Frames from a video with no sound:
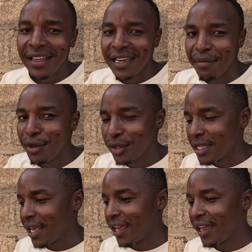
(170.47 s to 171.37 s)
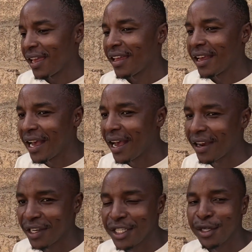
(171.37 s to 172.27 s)
Let me use the
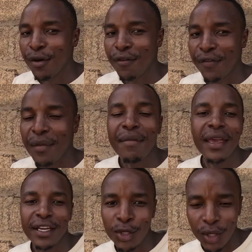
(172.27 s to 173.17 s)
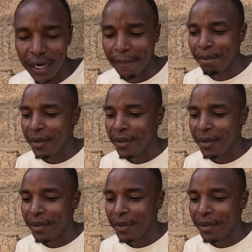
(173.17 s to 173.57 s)
currency of maybe a dollar.